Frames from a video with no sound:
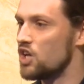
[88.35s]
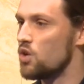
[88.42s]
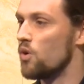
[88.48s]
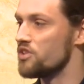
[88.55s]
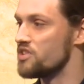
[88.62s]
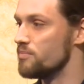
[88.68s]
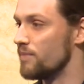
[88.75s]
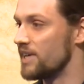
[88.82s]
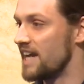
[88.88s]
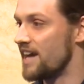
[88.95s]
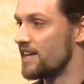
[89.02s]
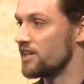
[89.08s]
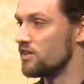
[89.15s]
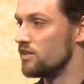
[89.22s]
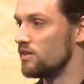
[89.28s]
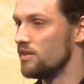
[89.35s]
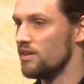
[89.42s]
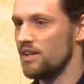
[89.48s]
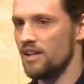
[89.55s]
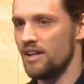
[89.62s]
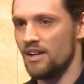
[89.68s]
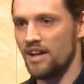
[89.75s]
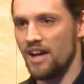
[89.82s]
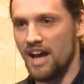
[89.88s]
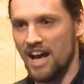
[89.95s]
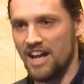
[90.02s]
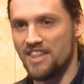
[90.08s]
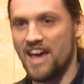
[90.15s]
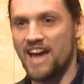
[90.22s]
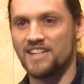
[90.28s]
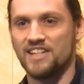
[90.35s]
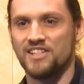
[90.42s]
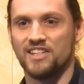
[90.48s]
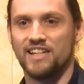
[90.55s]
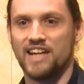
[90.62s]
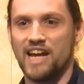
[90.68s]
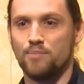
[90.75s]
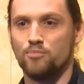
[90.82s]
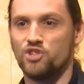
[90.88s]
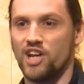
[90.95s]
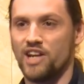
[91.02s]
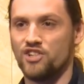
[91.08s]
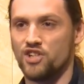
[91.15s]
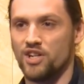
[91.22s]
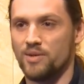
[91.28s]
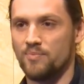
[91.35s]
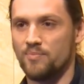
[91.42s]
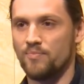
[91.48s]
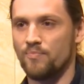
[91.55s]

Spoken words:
quantum mechanical, and that is a game changer.